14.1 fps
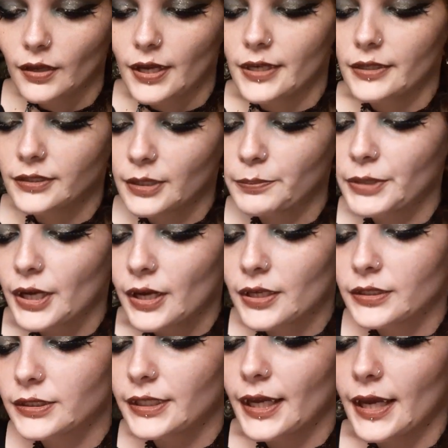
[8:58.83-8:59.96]
it is up to
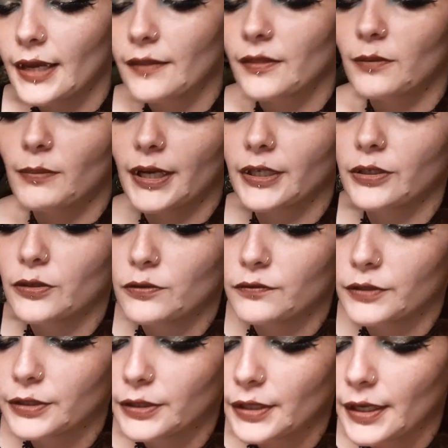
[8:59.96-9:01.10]
us to hand the mic
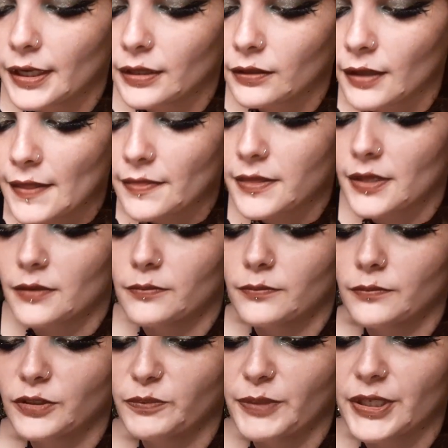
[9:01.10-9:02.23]
over and let them
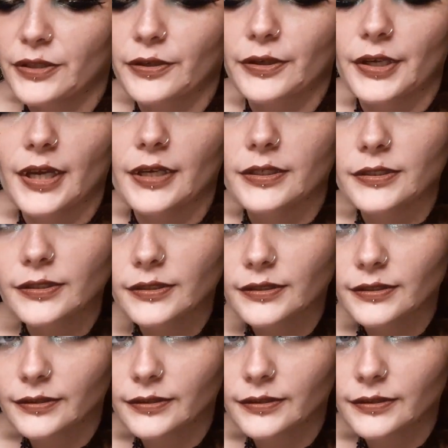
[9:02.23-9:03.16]
speak their case.